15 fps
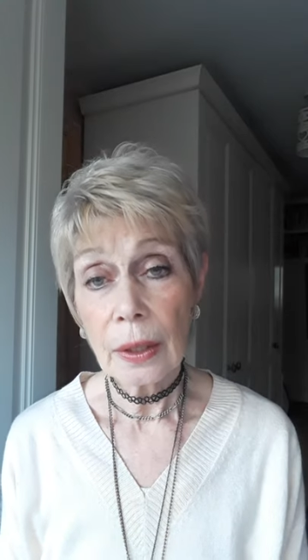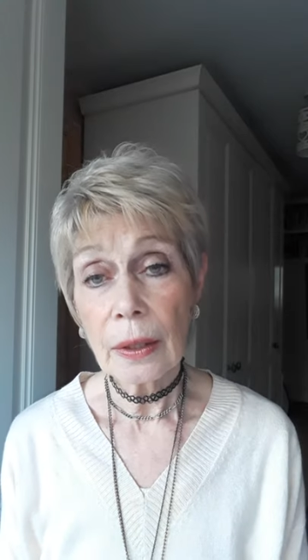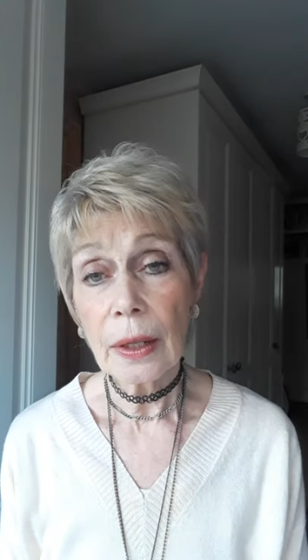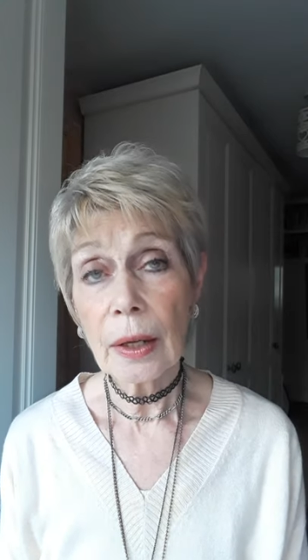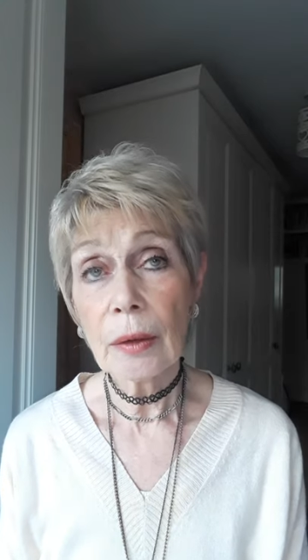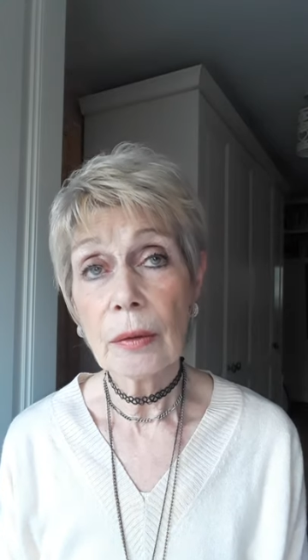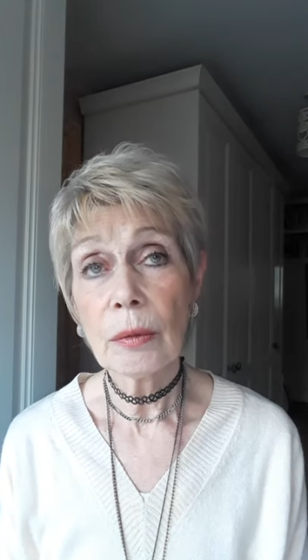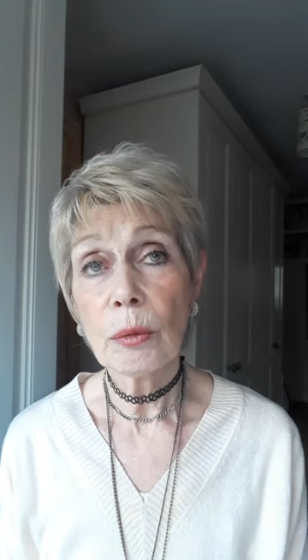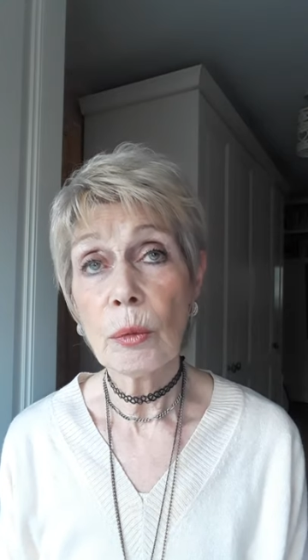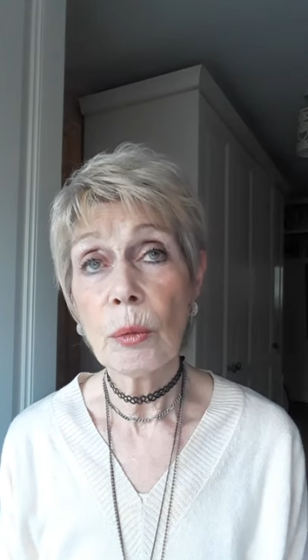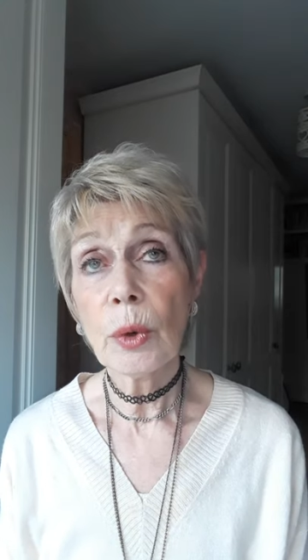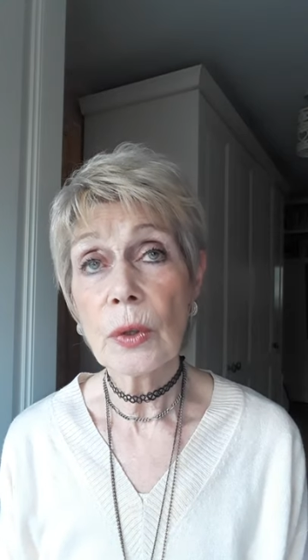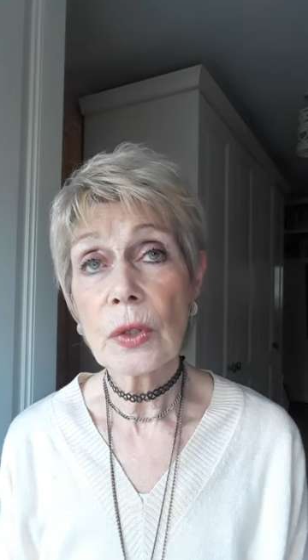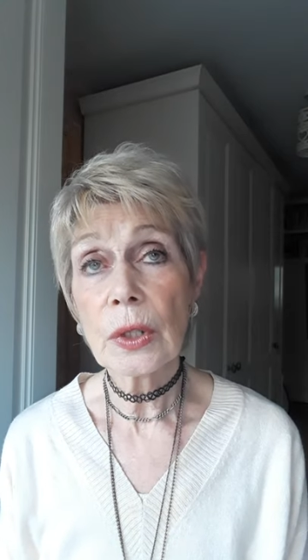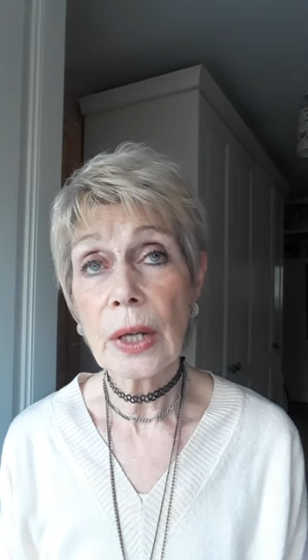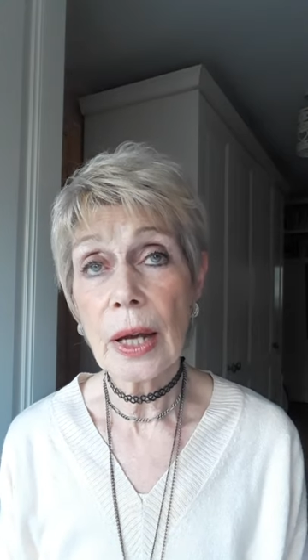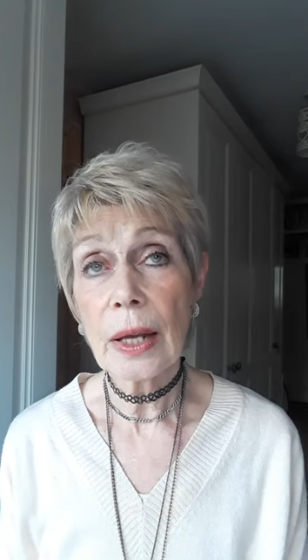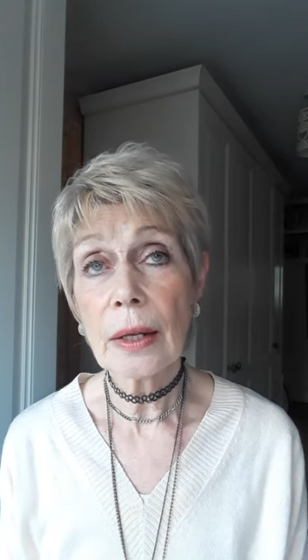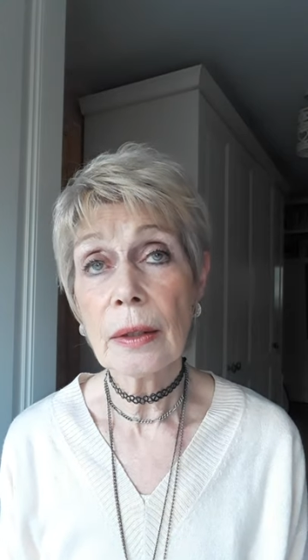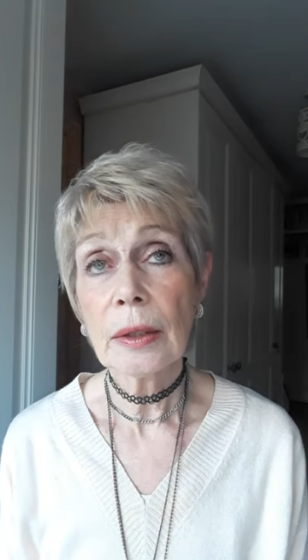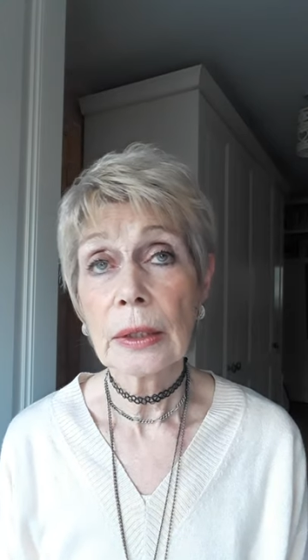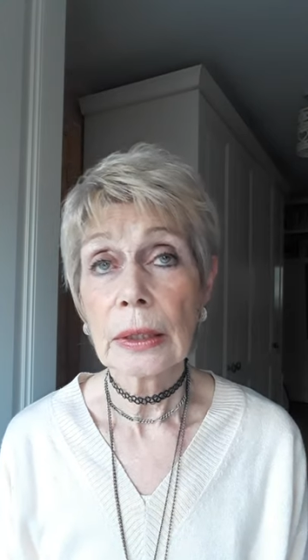then once
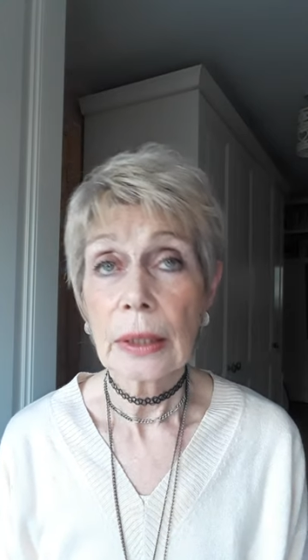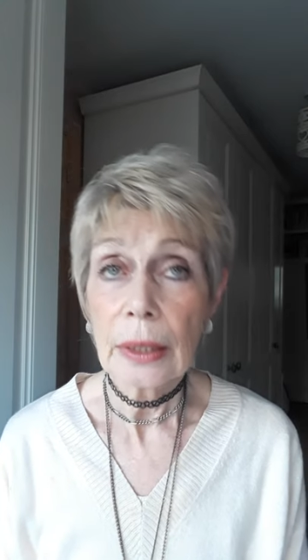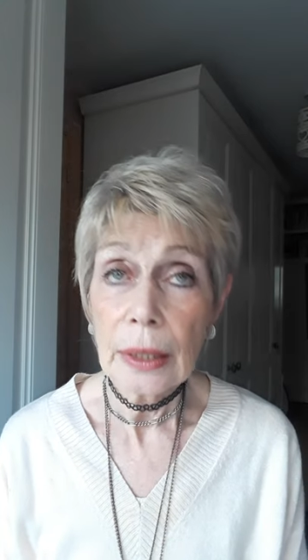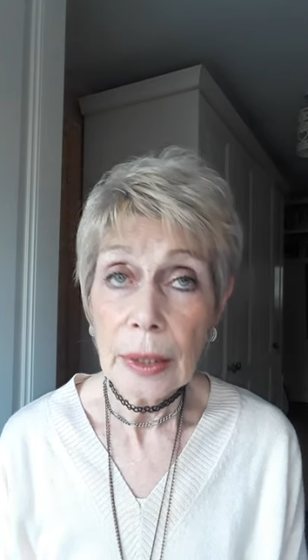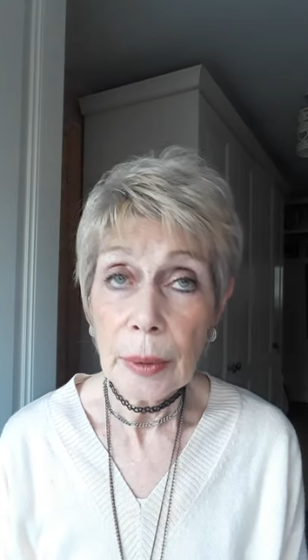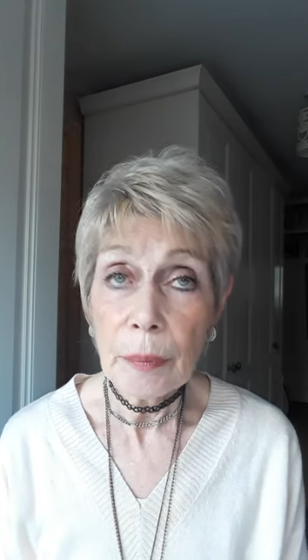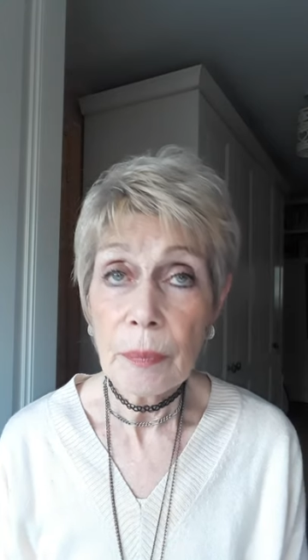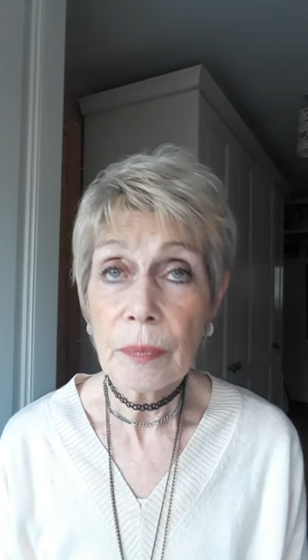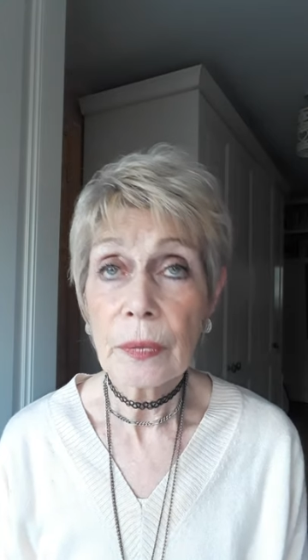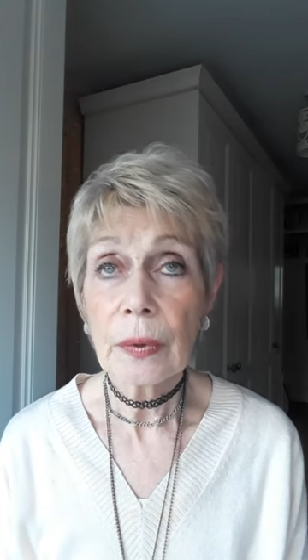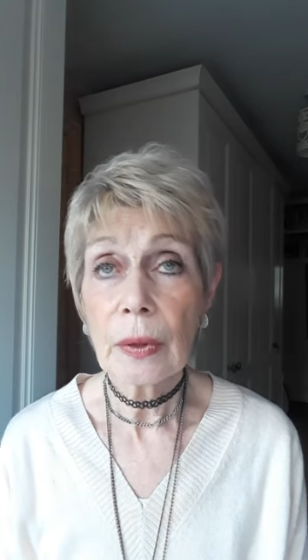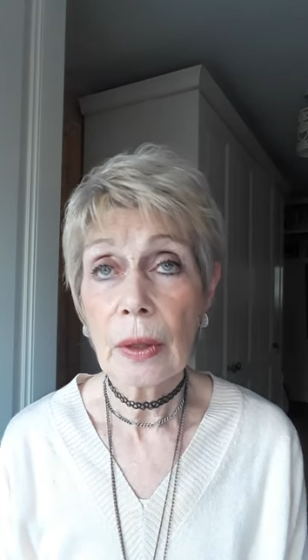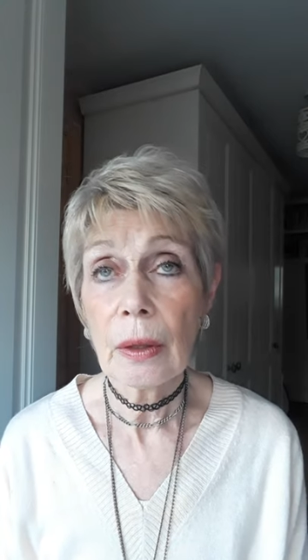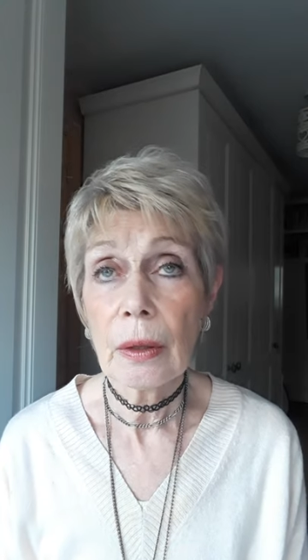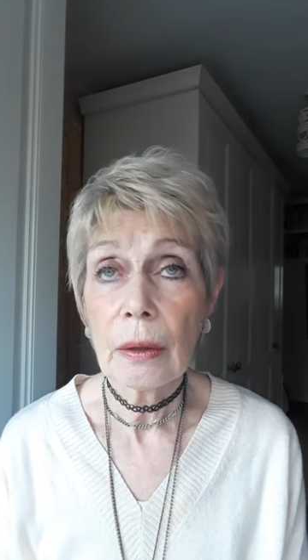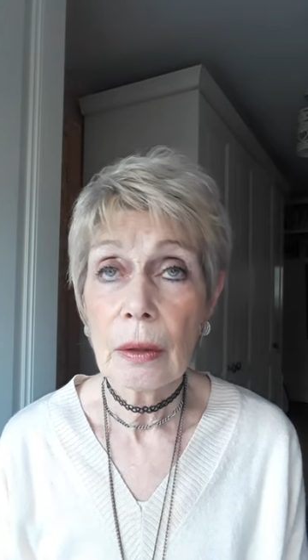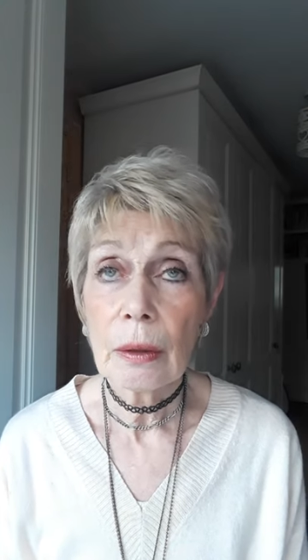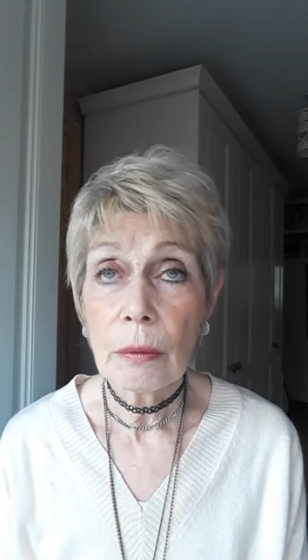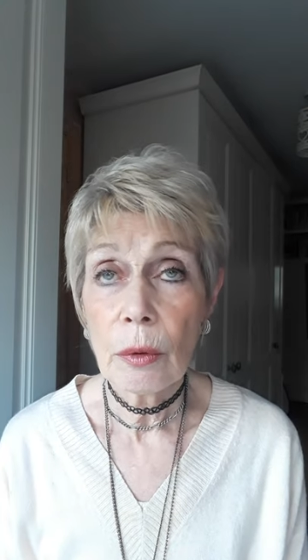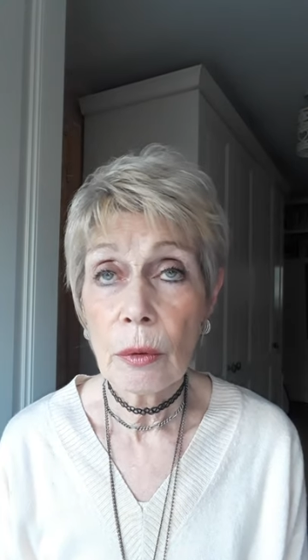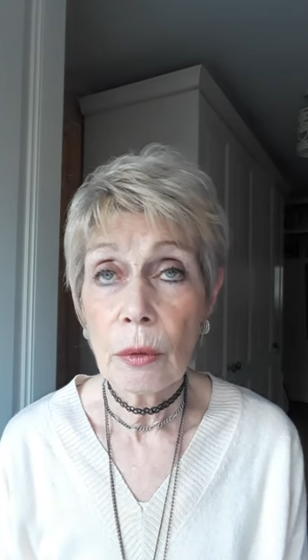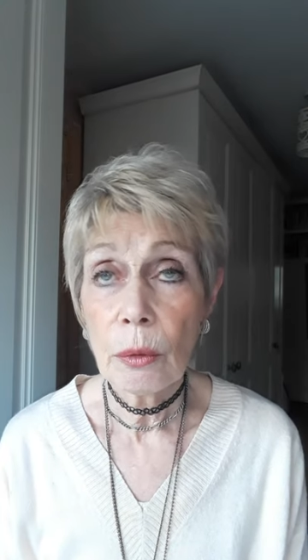again, the
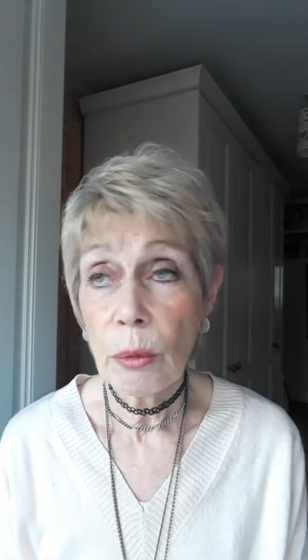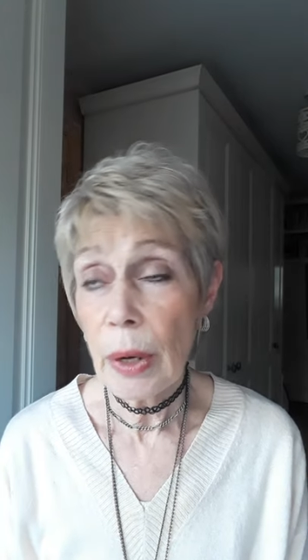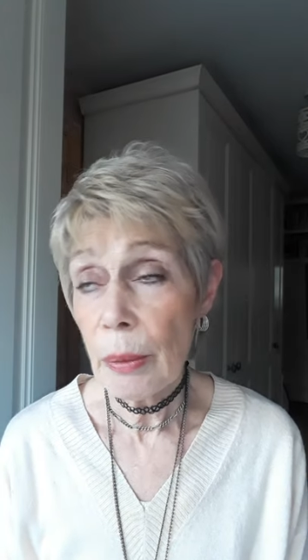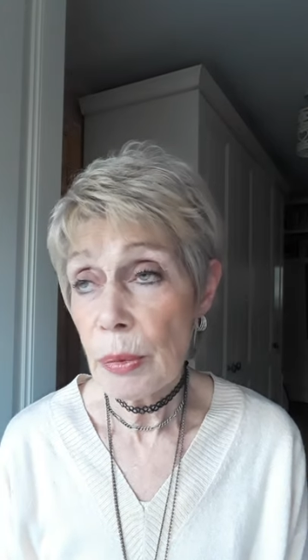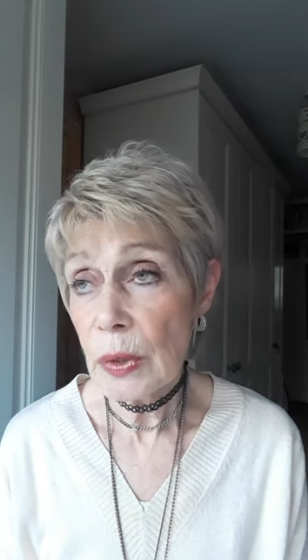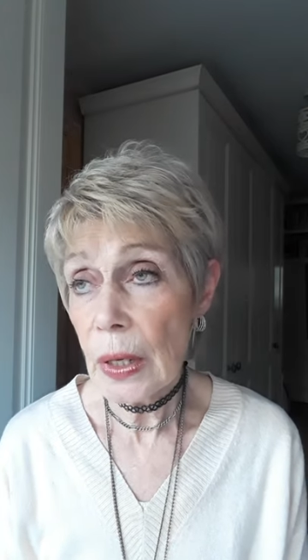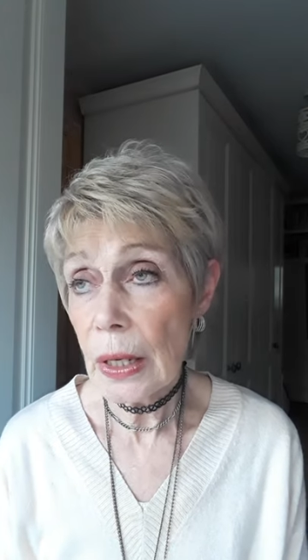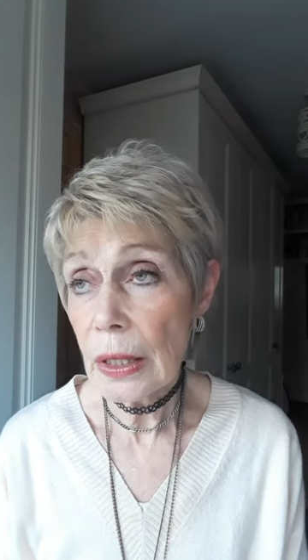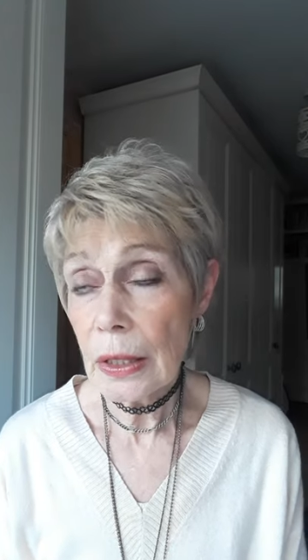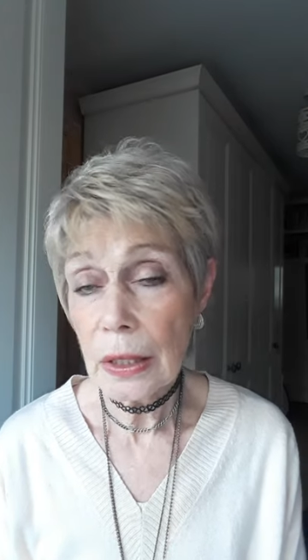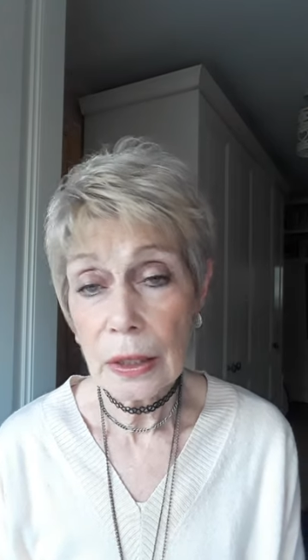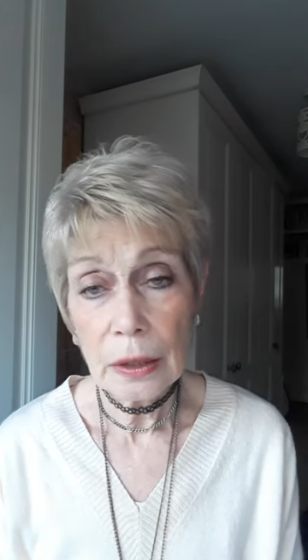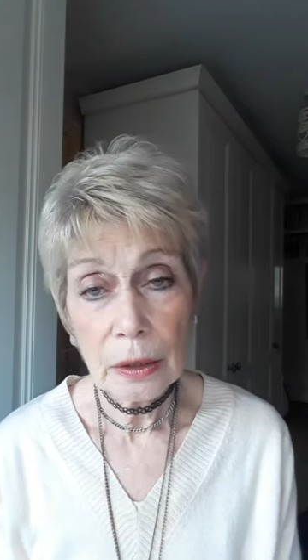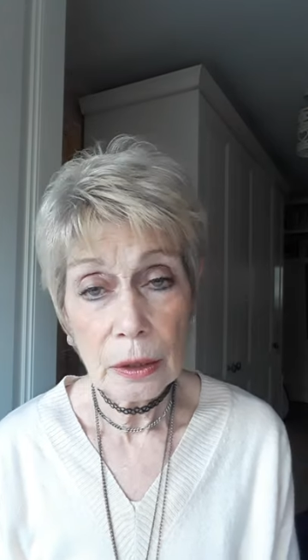website